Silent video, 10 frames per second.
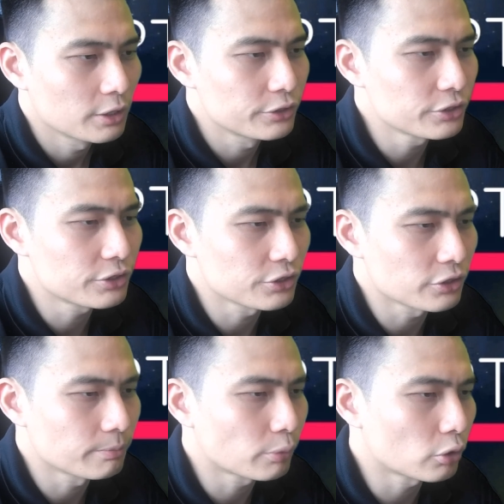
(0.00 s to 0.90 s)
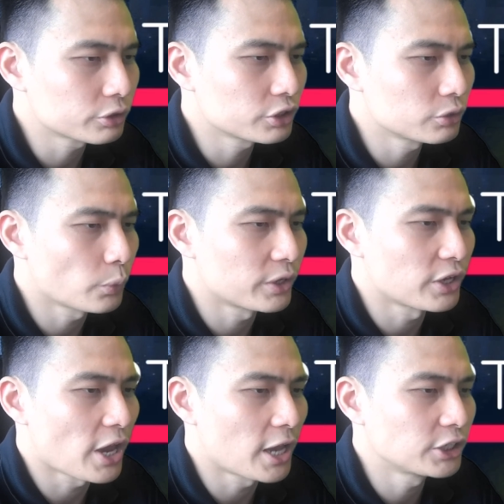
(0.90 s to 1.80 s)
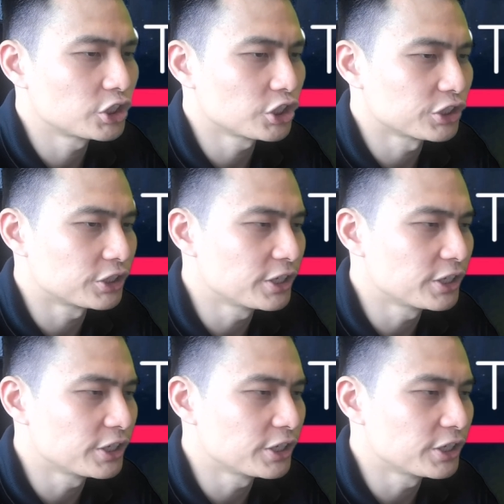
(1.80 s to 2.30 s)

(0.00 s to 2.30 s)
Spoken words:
This is important when the engine is